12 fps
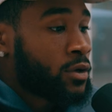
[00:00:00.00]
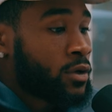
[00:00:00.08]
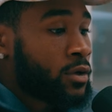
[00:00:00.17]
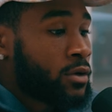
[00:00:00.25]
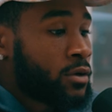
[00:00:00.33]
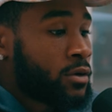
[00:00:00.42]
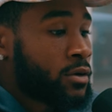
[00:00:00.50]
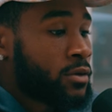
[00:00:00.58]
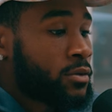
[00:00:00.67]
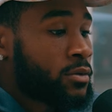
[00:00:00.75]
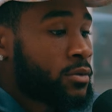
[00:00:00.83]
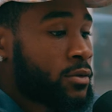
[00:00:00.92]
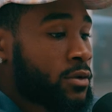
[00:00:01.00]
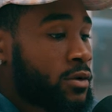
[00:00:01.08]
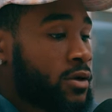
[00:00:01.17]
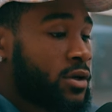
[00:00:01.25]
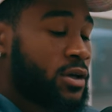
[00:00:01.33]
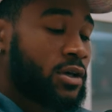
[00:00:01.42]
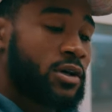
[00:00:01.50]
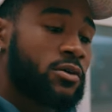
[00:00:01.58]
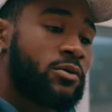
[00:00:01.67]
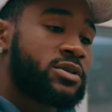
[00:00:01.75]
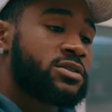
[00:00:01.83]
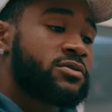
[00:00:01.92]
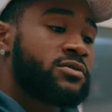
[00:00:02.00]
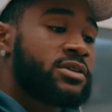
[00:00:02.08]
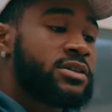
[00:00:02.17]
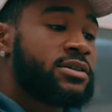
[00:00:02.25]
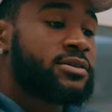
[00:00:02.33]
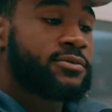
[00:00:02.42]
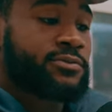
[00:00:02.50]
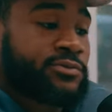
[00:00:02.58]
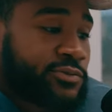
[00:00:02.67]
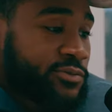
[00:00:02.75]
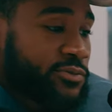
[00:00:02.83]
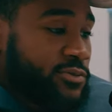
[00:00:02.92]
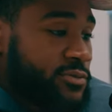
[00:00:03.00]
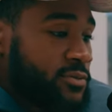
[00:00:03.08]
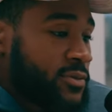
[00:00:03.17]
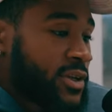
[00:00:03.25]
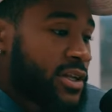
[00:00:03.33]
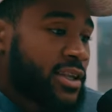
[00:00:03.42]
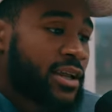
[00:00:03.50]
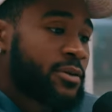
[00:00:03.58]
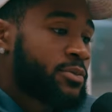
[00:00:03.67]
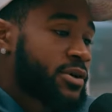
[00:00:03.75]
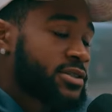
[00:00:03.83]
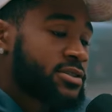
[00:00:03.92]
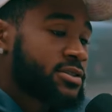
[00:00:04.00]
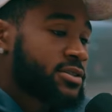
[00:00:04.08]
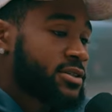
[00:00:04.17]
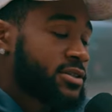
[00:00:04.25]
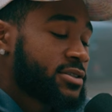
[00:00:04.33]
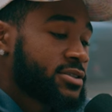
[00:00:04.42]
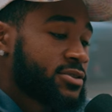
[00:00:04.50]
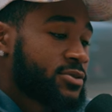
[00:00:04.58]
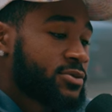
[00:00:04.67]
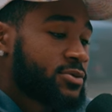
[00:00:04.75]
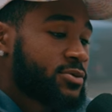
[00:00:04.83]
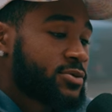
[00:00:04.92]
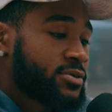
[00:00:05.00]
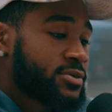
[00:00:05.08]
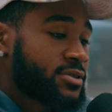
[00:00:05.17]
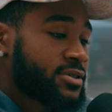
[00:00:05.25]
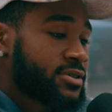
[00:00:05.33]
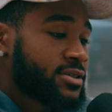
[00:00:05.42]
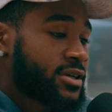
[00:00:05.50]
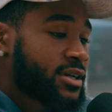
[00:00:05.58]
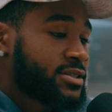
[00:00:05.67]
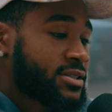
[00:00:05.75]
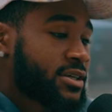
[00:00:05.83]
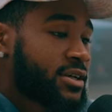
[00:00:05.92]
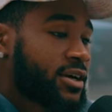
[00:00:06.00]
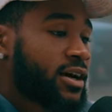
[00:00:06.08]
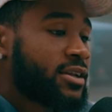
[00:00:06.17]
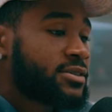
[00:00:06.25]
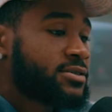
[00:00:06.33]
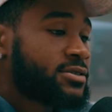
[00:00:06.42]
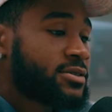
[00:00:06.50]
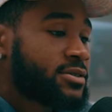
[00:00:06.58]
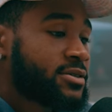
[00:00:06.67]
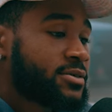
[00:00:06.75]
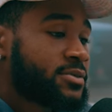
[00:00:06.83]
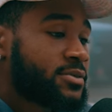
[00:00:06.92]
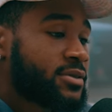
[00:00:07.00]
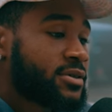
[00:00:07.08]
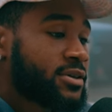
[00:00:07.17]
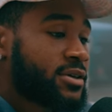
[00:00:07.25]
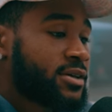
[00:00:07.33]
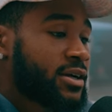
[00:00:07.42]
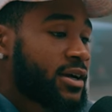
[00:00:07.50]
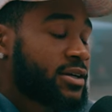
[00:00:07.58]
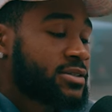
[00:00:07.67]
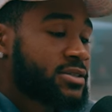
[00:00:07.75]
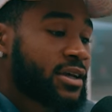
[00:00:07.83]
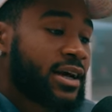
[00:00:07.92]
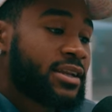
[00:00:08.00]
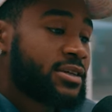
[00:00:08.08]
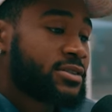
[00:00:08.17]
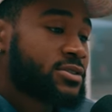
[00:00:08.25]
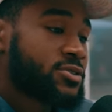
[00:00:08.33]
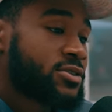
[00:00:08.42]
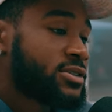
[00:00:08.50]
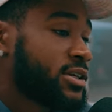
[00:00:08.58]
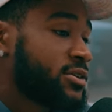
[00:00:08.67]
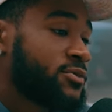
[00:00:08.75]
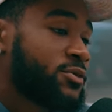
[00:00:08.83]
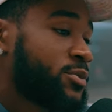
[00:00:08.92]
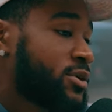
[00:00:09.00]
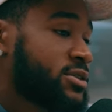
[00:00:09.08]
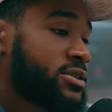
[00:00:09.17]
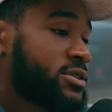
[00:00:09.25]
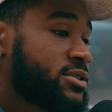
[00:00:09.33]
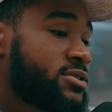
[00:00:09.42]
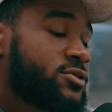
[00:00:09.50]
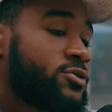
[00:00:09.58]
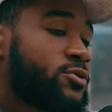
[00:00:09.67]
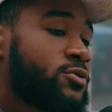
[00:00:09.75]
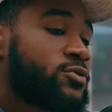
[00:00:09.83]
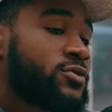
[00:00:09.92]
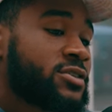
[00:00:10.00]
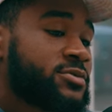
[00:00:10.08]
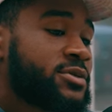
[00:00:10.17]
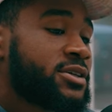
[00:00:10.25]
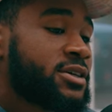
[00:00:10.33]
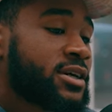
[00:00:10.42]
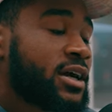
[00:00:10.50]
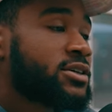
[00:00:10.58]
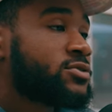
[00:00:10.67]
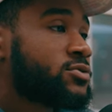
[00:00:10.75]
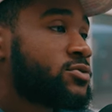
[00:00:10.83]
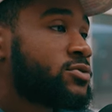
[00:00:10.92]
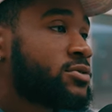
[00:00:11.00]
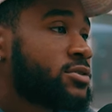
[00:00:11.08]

Um, it wasn't really a lot of pressure until I say college. Um, I could say I didn't start taking football serious until freshman year in high school.